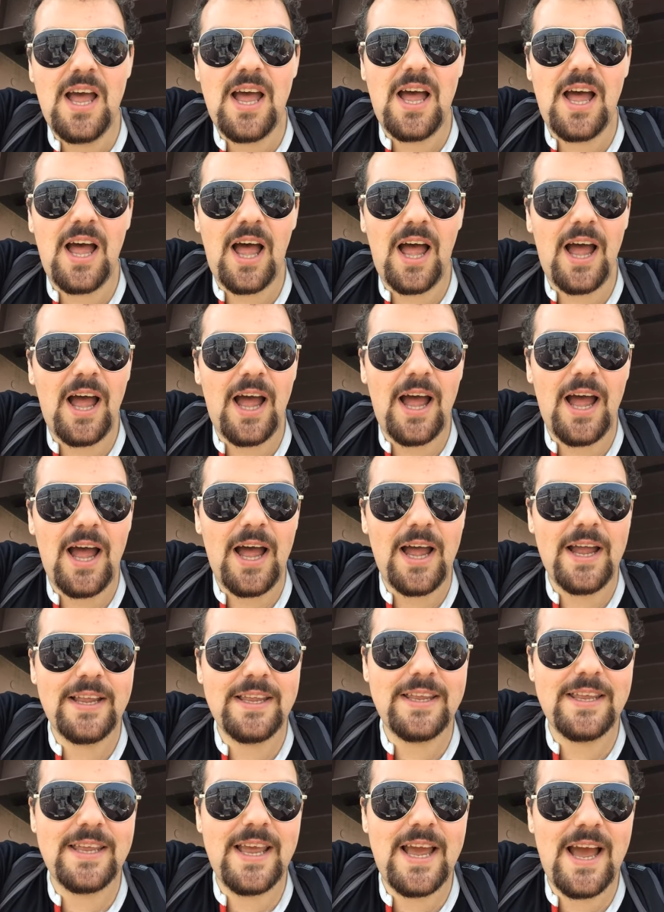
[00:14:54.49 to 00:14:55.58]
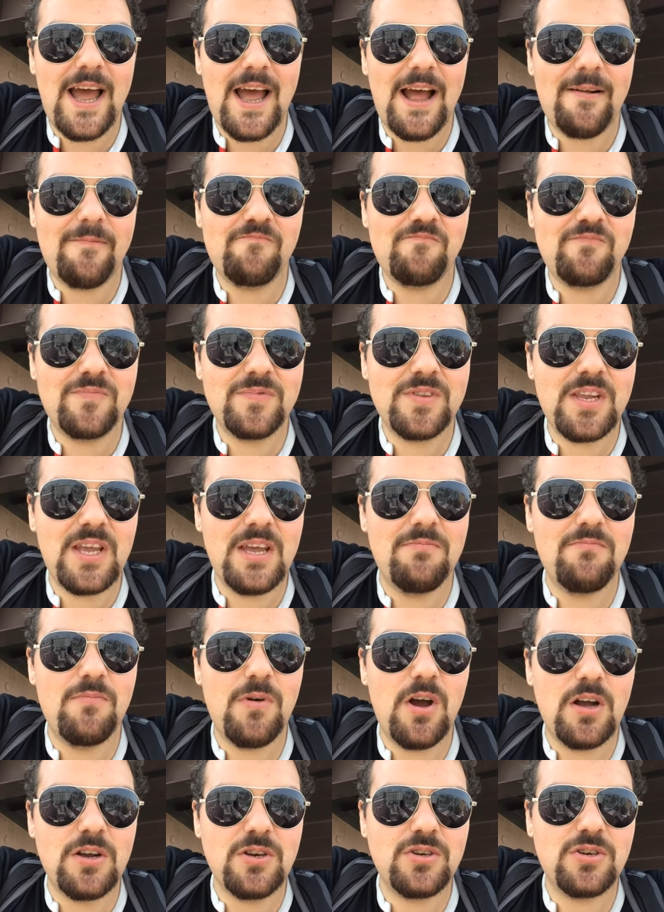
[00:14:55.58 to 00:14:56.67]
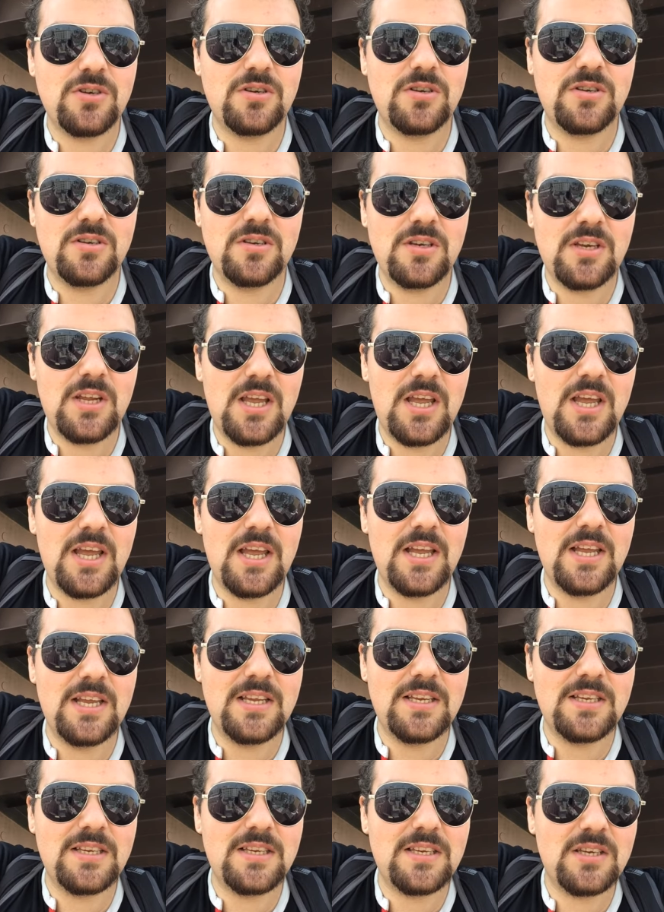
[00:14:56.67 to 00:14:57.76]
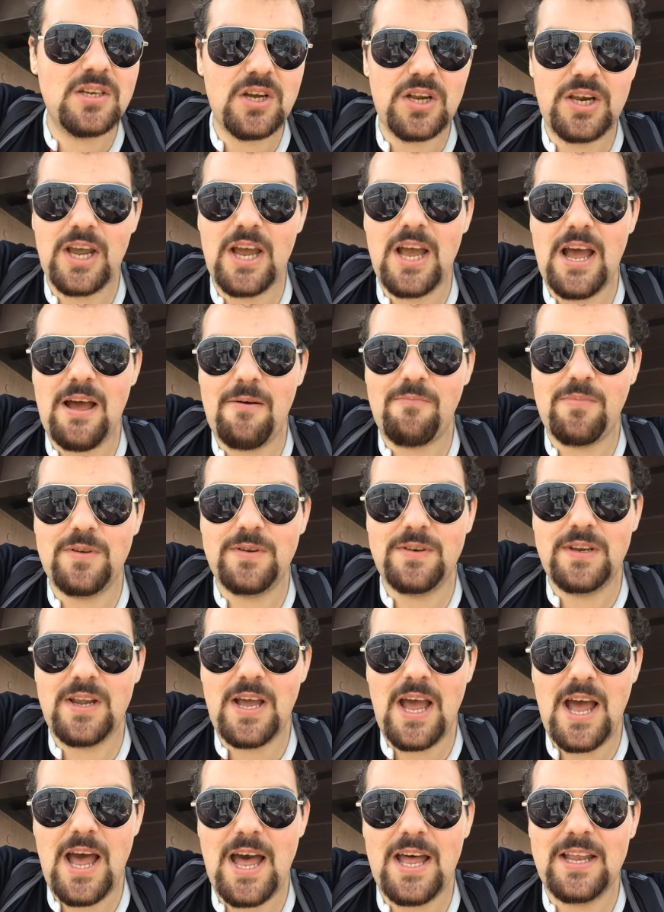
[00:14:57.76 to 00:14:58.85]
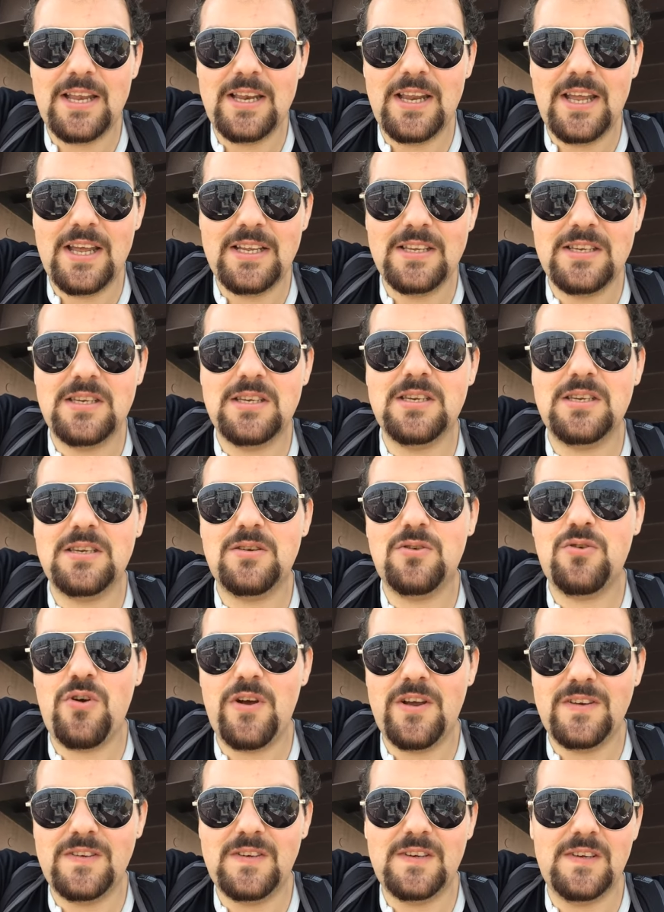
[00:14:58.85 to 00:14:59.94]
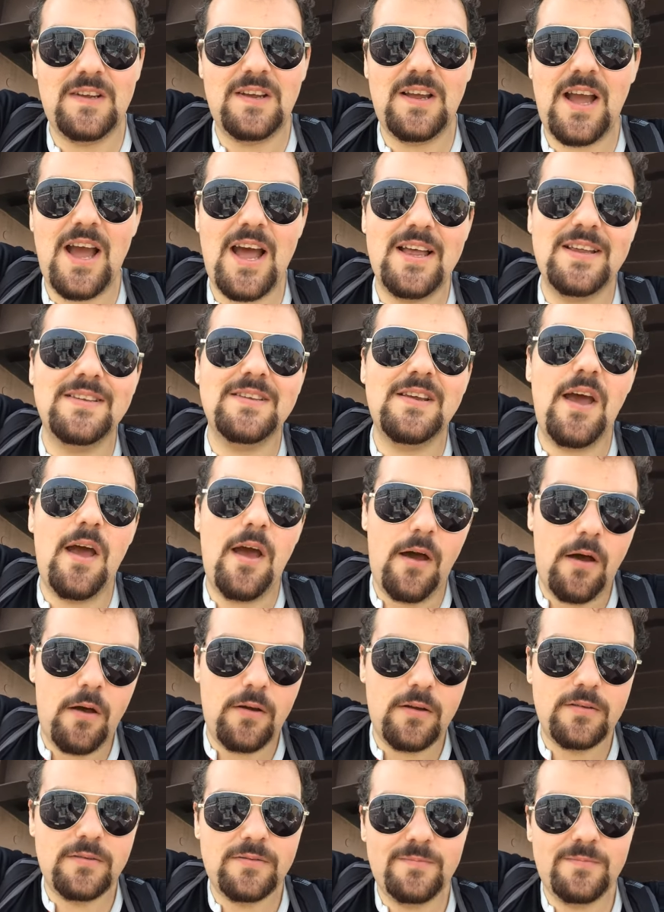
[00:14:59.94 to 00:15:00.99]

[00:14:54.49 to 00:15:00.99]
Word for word: uh, yeah, immersion is gonna happen and it's crazy as hell.